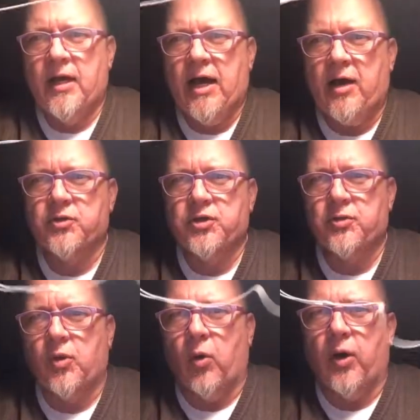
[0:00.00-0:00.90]
how
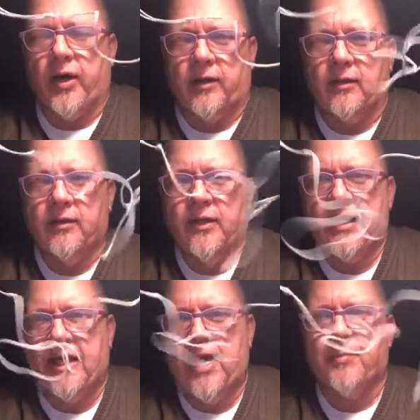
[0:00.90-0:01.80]
to coil
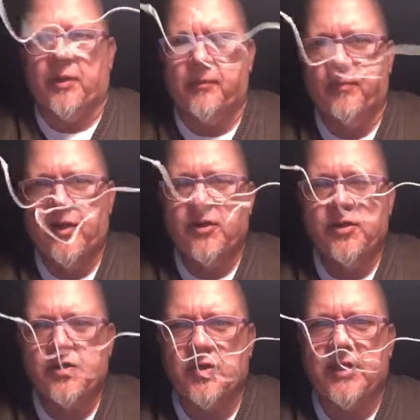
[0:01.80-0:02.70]
a cable
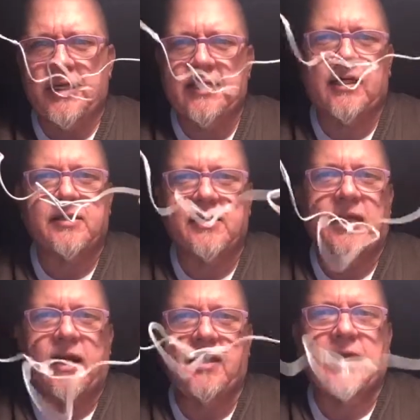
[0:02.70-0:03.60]
so that it does
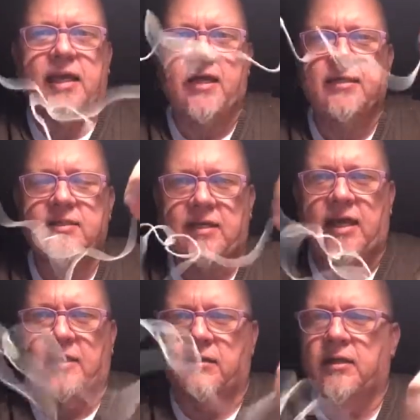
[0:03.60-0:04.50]
not get
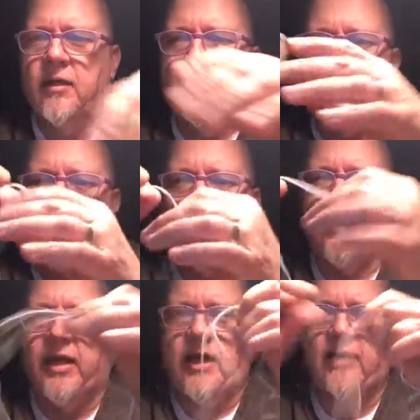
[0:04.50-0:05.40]
tangled. Now
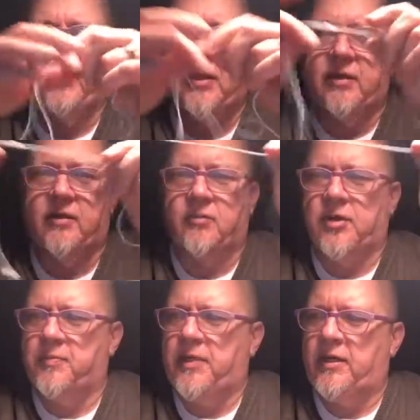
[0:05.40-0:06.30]
what I have here
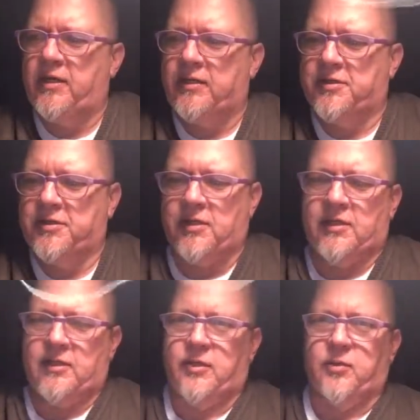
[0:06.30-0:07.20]
with me is
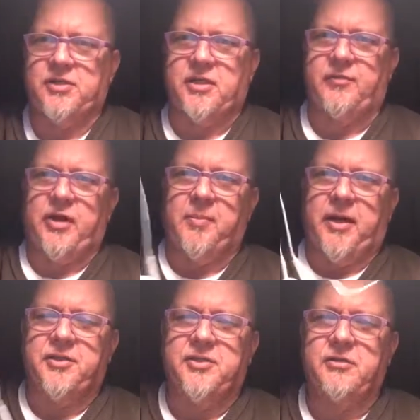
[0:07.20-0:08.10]
an old set of
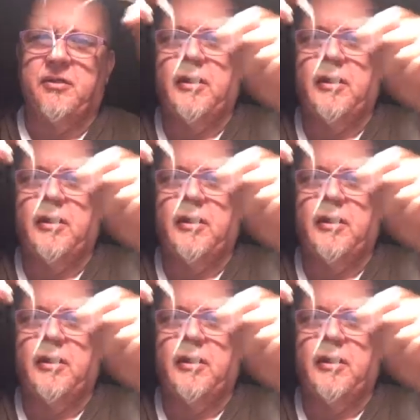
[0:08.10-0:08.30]
earbuds